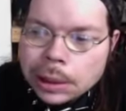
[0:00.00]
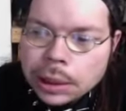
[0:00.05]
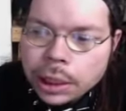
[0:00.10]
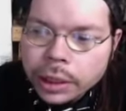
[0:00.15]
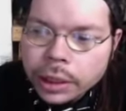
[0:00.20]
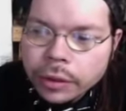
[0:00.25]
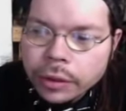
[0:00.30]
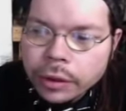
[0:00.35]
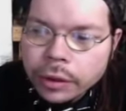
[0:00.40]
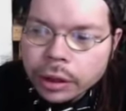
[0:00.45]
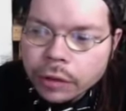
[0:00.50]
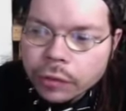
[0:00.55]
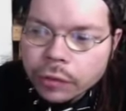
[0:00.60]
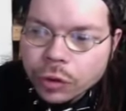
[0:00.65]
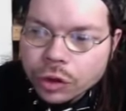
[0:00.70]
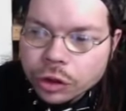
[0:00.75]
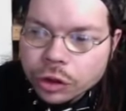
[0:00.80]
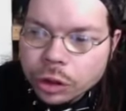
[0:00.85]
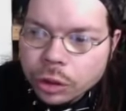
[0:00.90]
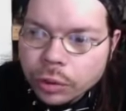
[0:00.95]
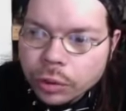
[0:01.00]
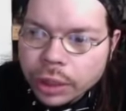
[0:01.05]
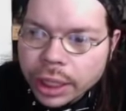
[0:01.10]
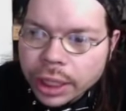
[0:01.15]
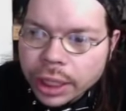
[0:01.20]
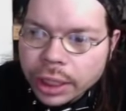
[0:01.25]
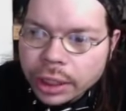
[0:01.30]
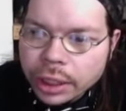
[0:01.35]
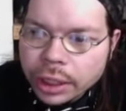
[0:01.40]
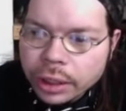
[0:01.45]
That's the unfortunate
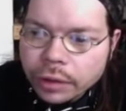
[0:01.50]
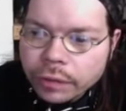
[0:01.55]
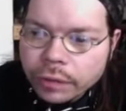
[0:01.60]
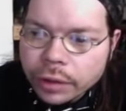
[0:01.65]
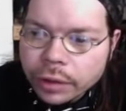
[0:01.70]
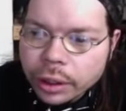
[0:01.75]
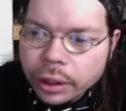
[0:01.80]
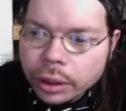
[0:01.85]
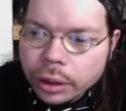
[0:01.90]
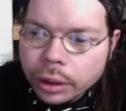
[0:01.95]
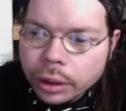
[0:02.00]
reality of it.